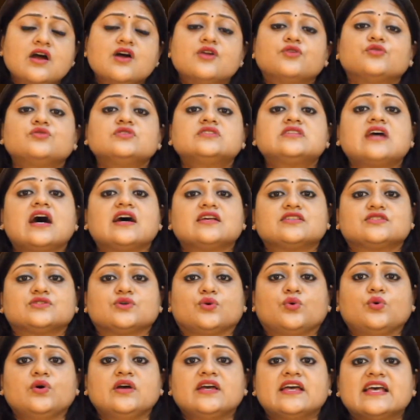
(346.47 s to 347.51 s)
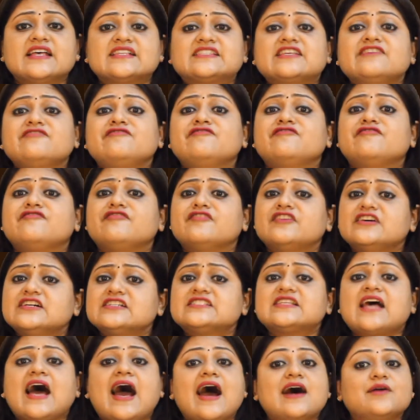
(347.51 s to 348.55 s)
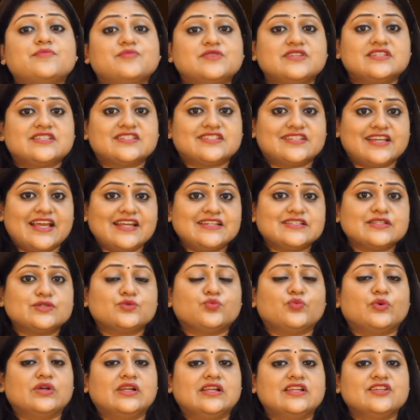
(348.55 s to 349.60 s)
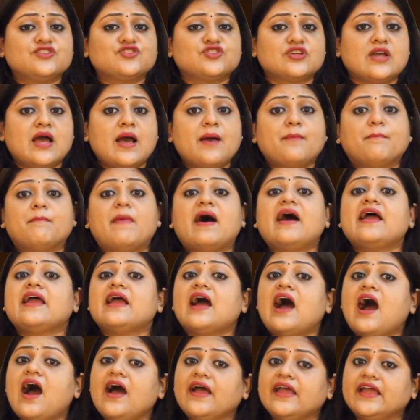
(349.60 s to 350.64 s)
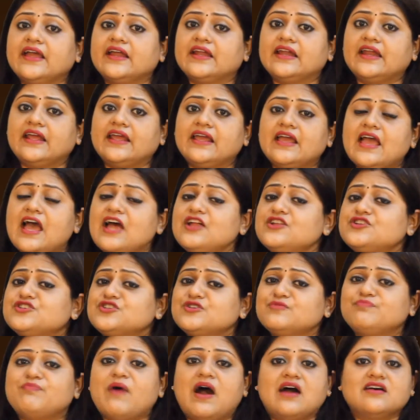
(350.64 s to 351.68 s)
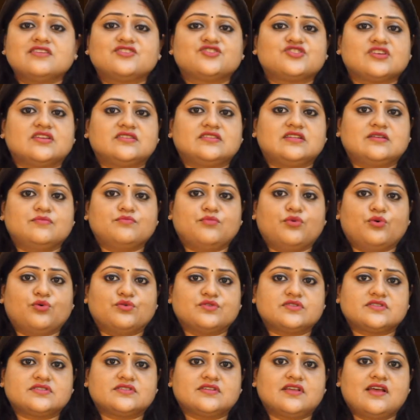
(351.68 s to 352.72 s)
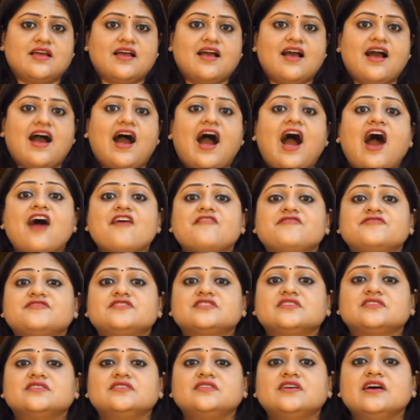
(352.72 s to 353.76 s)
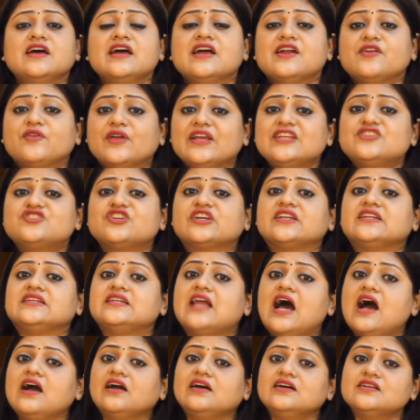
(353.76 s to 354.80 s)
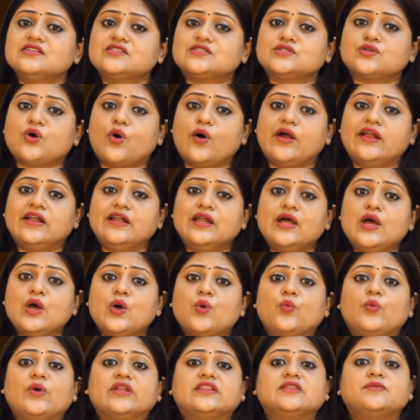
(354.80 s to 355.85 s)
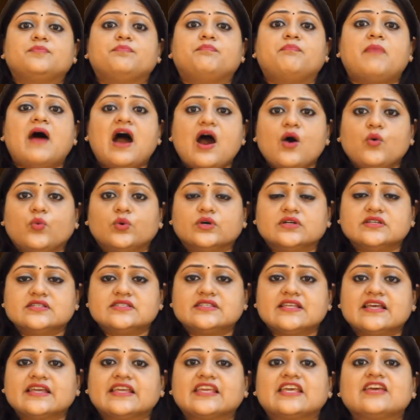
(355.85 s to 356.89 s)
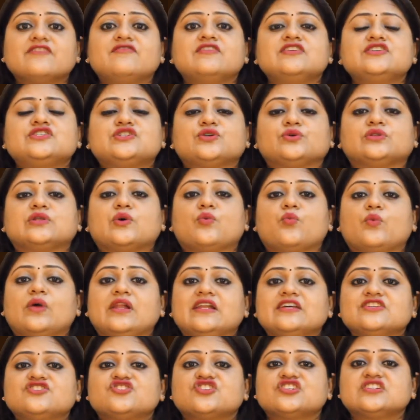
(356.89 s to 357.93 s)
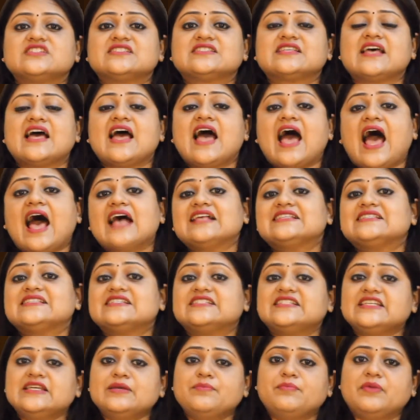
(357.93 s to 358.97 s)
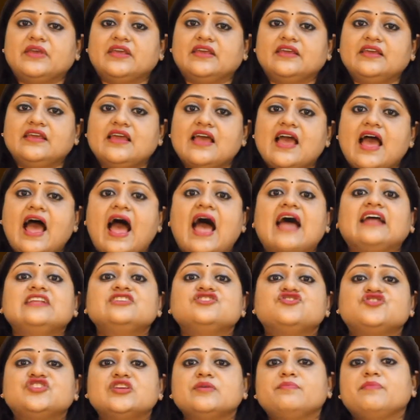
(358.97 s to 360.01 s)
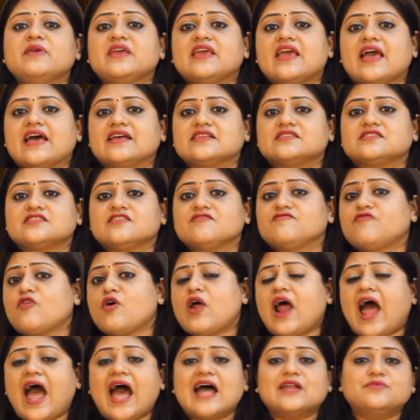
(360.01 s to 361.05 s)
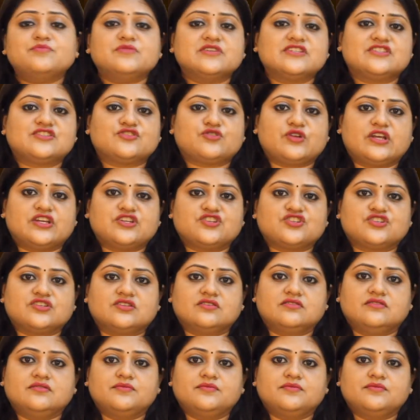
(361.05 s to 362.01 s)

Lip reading: Ruzazho is the first administrated village by INA and Subhash Chandra Bose after reaching Naga soil with powers given to the villagers as DB and GBS for administration.